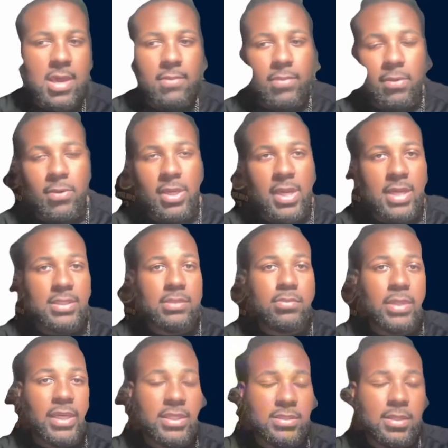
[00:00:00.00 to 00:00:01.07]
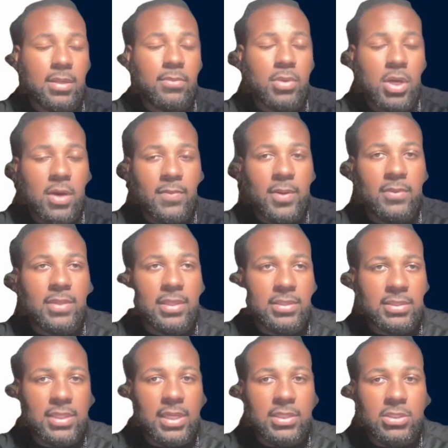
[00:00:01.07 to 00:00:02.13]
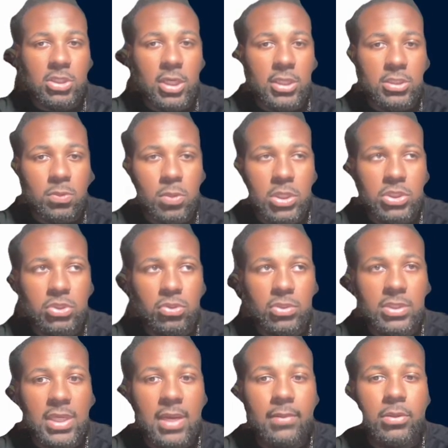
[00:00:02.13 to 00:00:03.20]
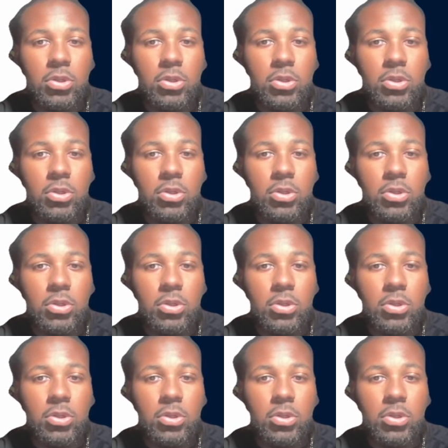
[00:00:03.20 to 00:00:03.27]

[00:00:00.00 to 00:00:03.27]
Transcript: But anyway, guys, like I said, I'm going to hop out and give this together so you guys can watch it on time.